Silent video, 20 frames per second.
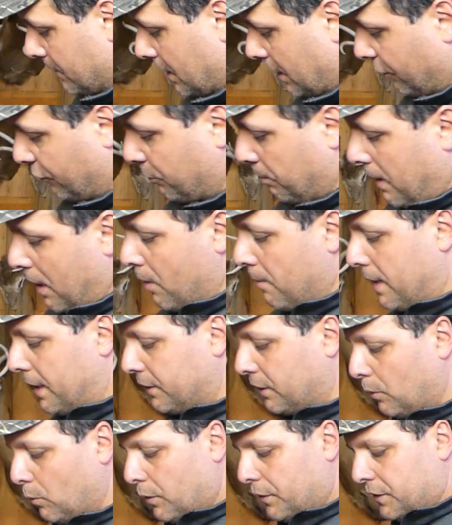
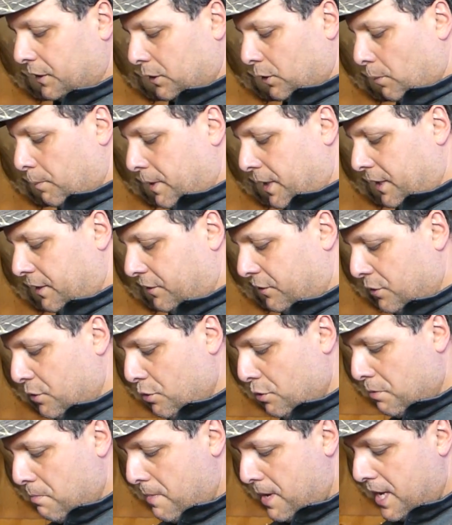experimenting with a little bit. It's
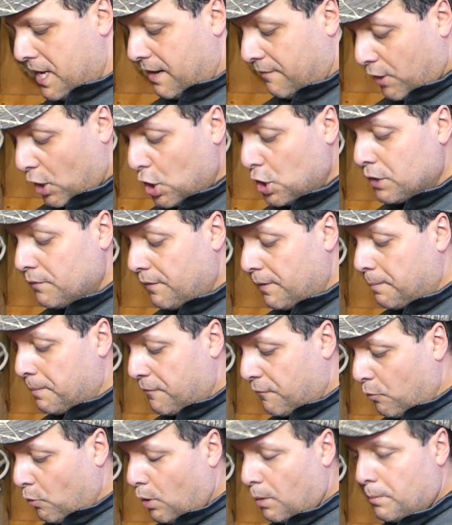new to me. I've heard of it
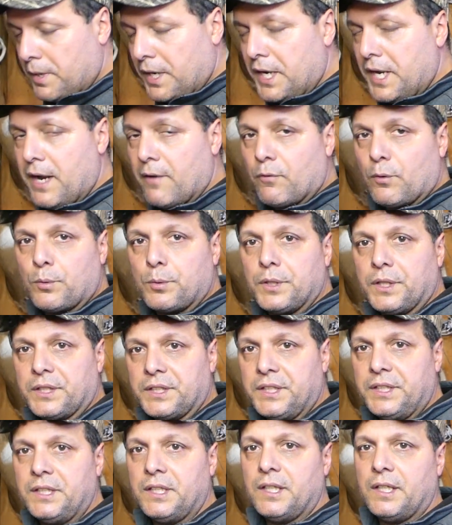before, but I never
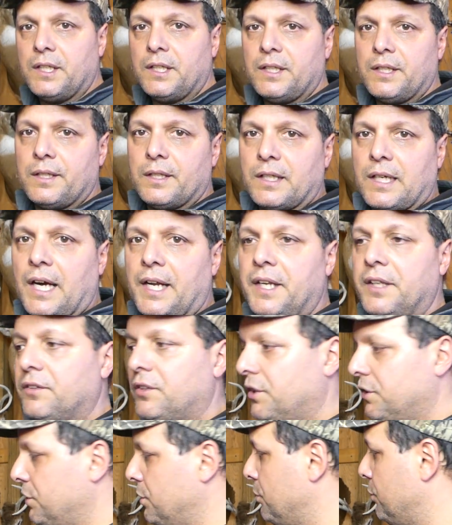really got
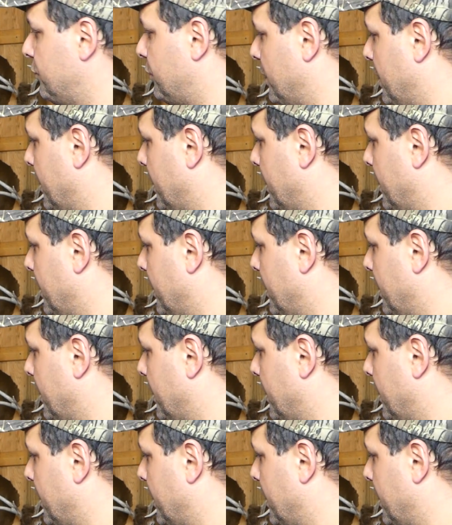into using